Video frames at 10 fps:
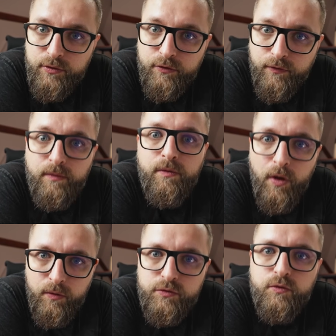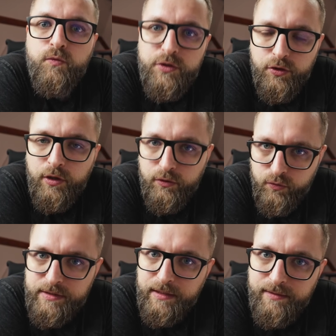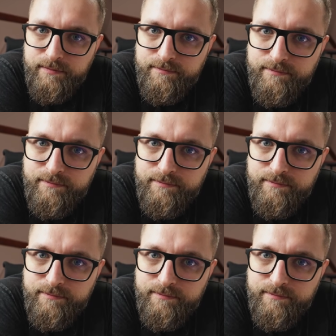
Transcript: your phone knows which token to send.